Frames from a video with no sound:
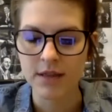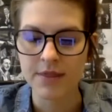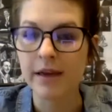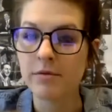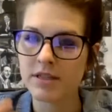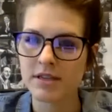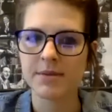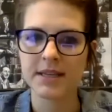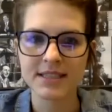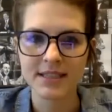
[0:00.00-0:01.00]
they would see
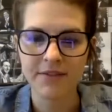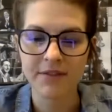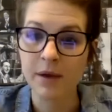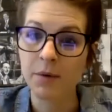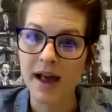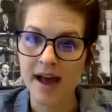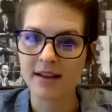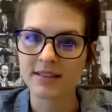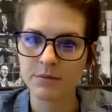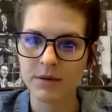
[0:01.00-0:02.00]
my stuff and they would
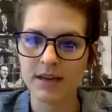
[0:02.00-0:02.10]
ask me.